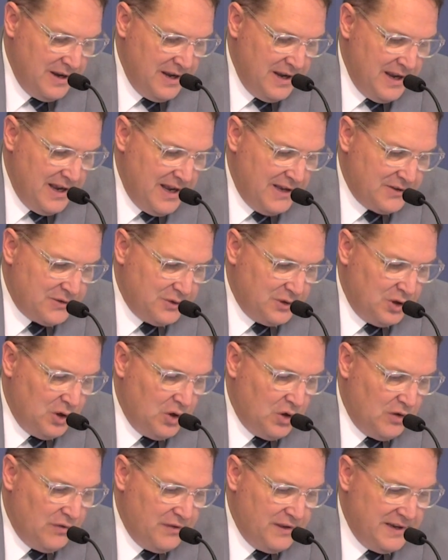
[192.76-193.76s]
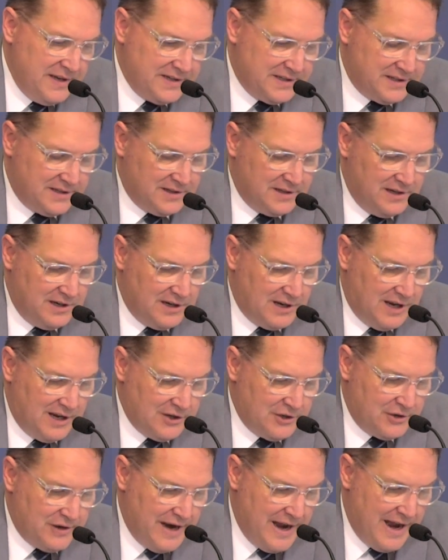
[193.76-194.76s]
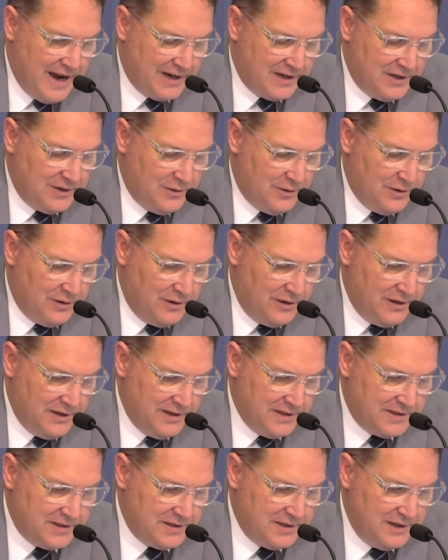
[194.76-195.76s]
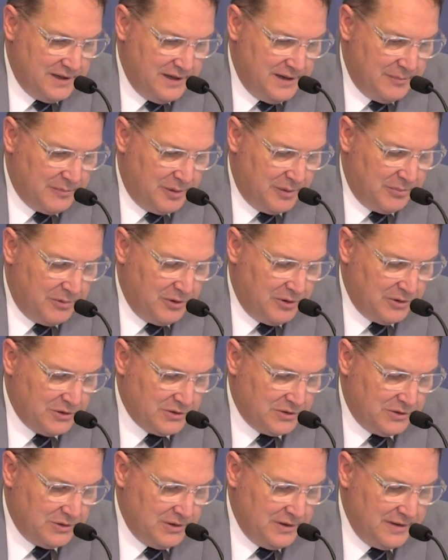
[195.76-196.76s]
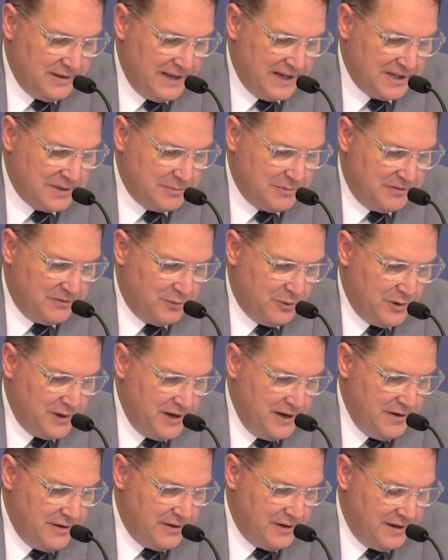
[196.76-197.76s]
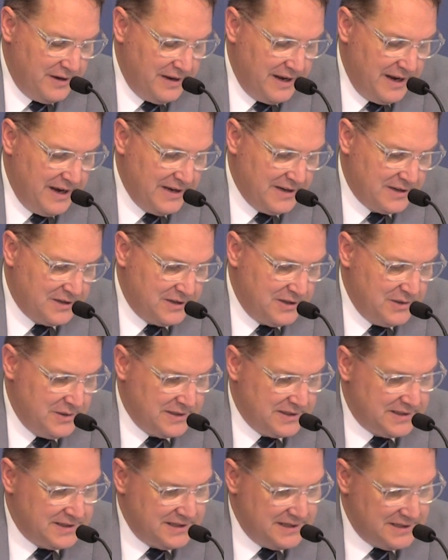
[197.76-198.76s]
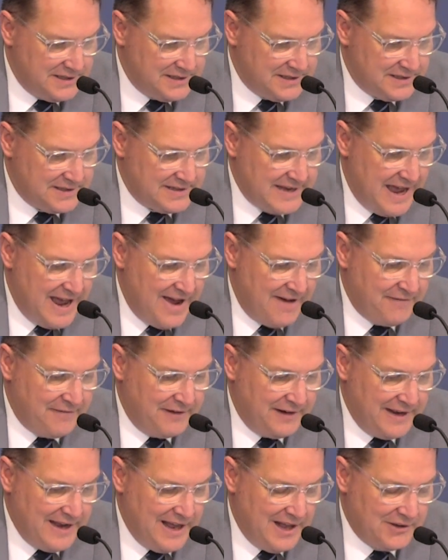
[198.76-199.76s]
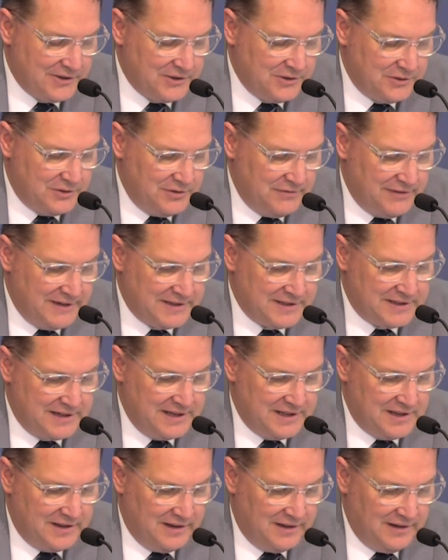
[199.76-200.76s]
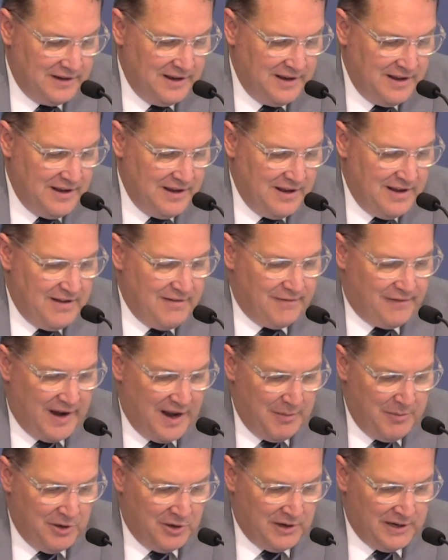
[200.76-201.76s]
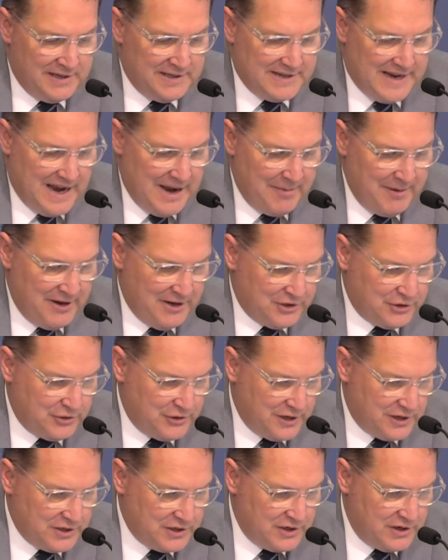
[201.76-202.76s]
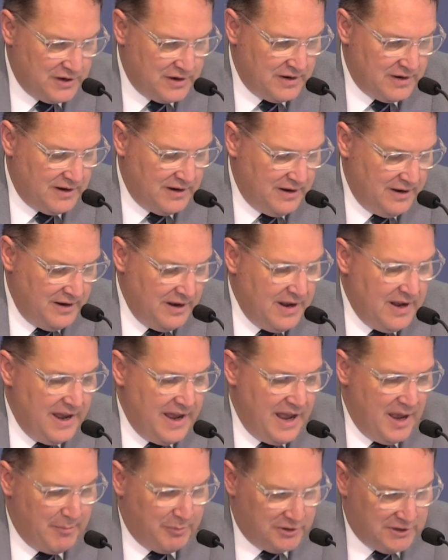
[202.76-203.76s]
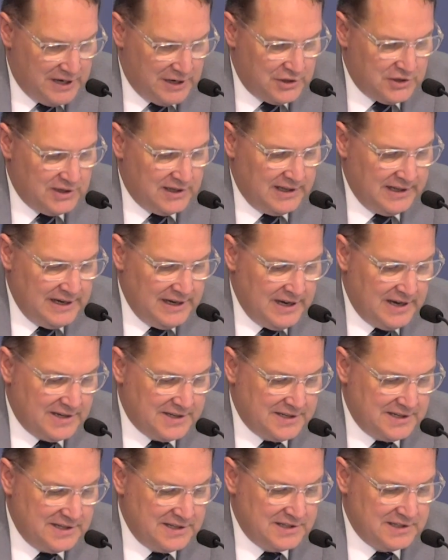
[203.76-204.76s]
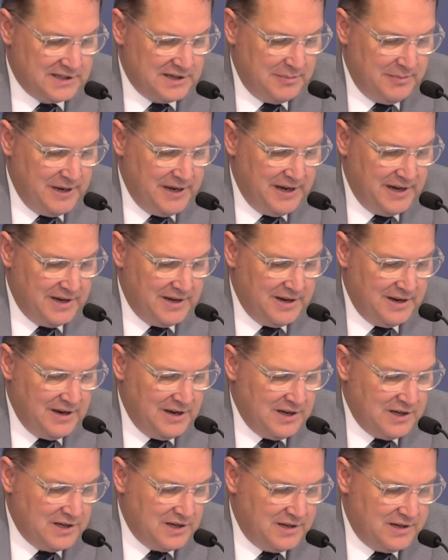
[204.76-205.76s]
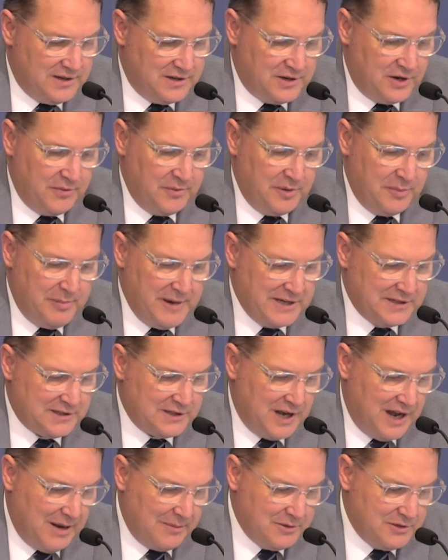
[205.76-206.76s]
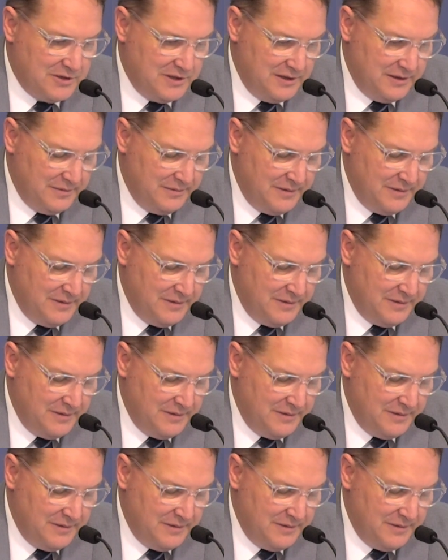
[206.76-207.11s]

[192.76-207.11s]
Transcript: And so the goal of this contract or this proposal that's before you today is to assist staff and council to investigate the viability, timing, and structure, and potentially leading a citizens committee to determine the best option